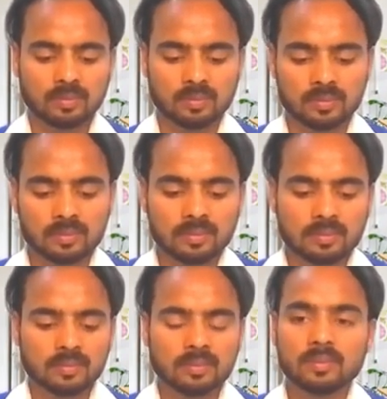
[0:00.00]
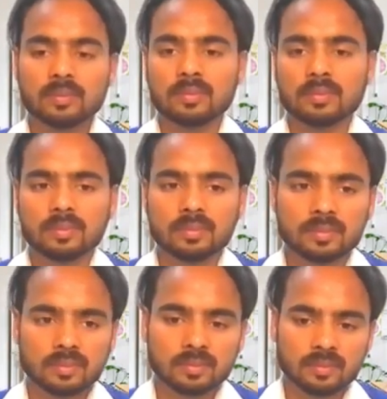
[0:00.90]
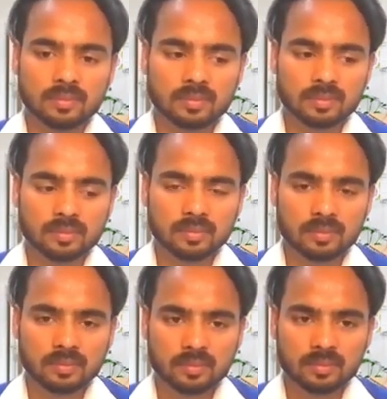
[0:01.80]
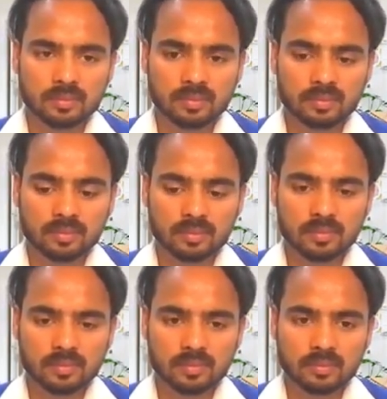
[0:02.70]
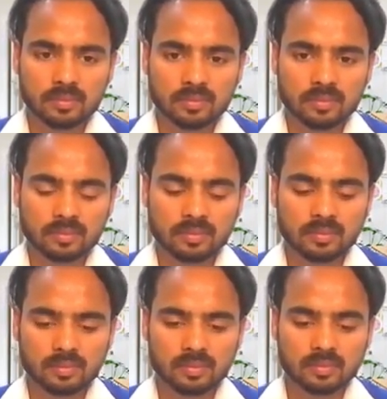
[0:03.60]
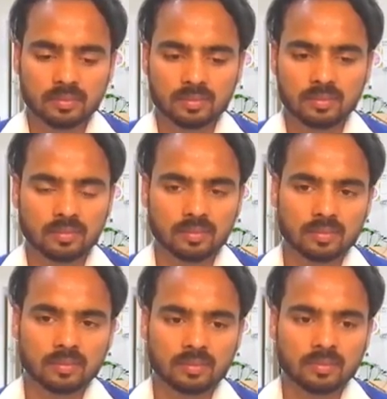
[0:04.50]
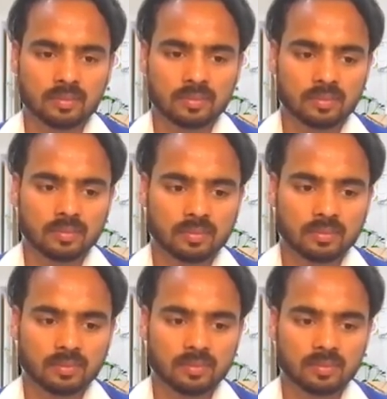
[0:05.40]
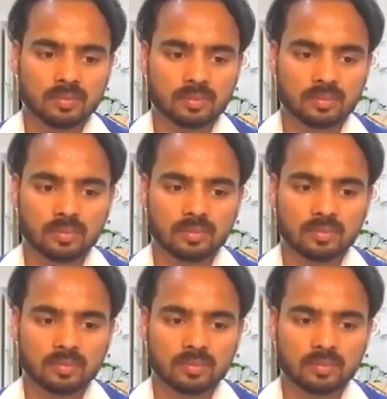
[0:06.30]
This person isn't speaking.